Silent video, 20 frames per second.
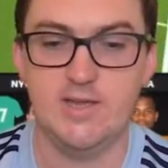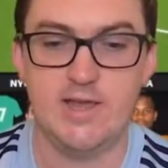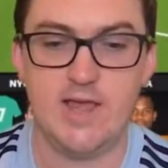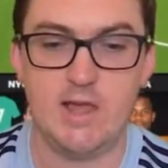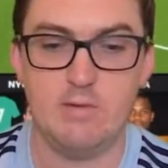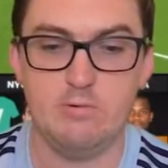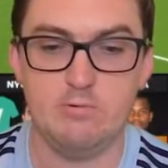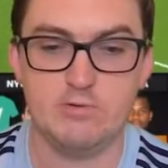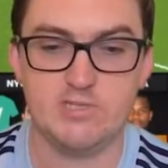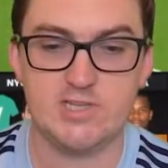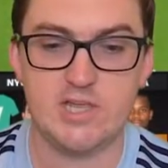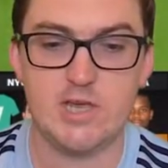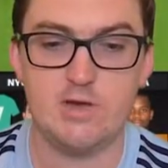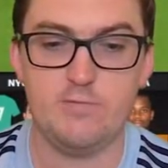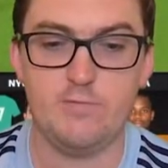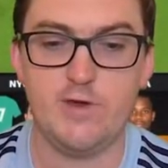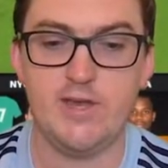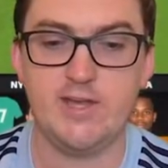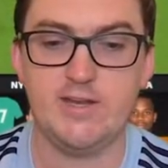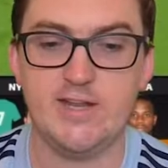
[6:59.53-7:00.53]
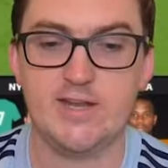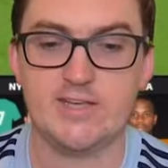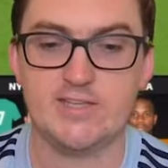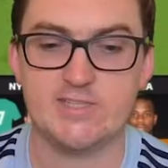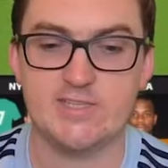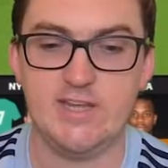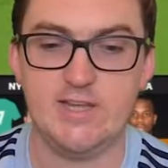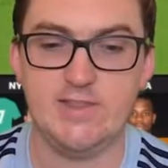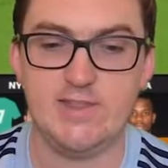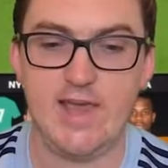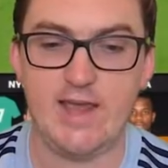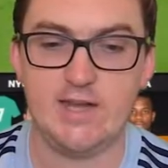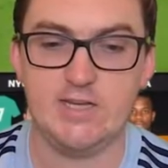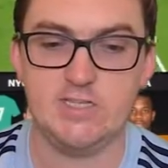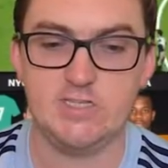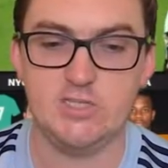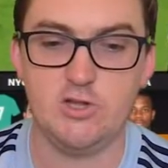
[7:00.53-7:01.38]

and we'll see if we extend that as